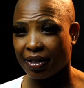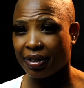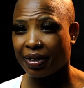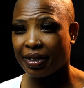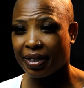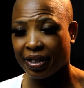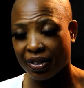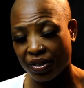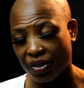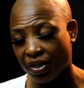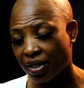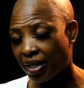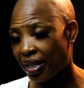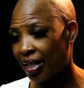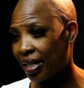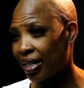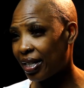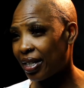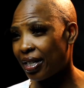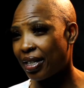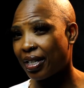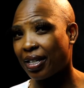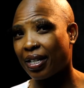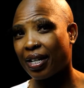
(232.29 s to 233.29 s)

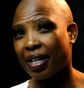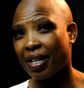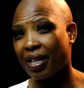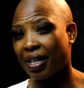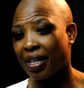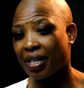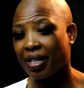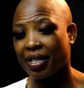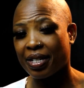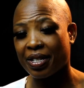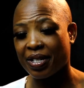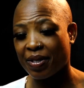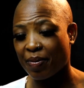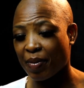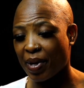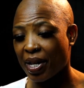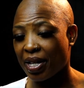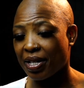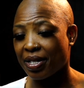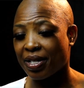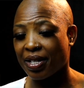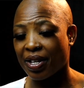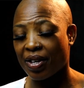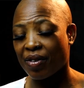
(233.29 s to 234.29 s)
literally, and then it
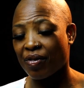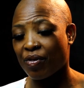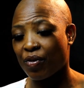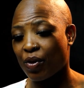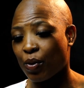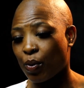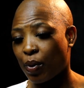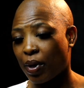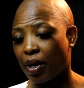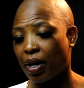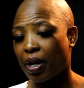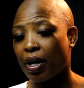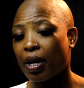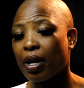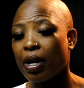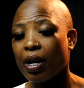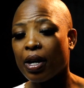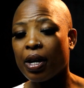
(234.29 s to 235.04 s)
smells everywhere.